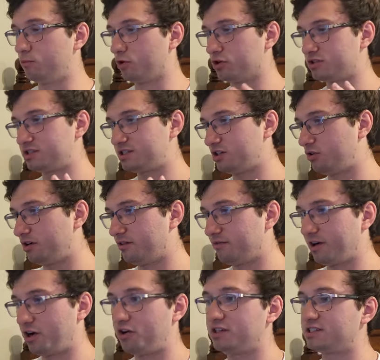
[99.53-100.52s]
We're still in a
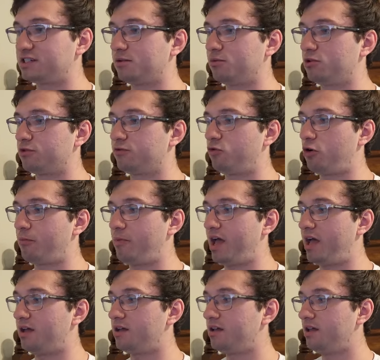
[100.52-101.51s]
very similar
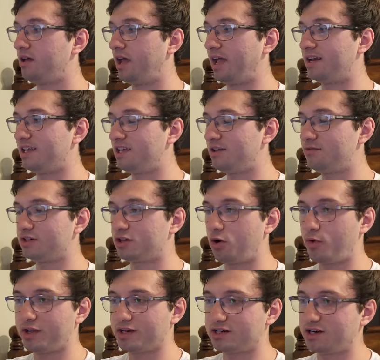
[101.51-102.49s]
format, and even
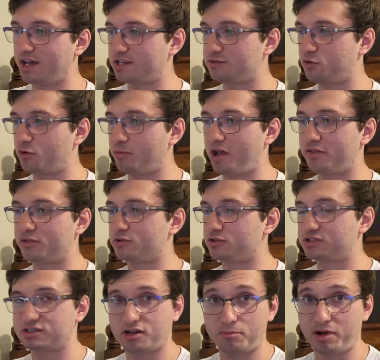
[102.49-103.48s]
going into the next format, there's
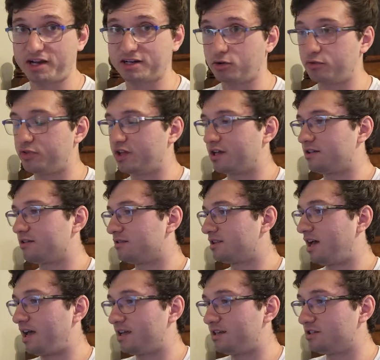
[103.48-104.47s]
some I don't think
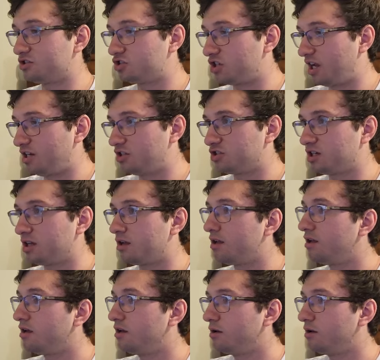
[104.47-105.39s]
that is changing.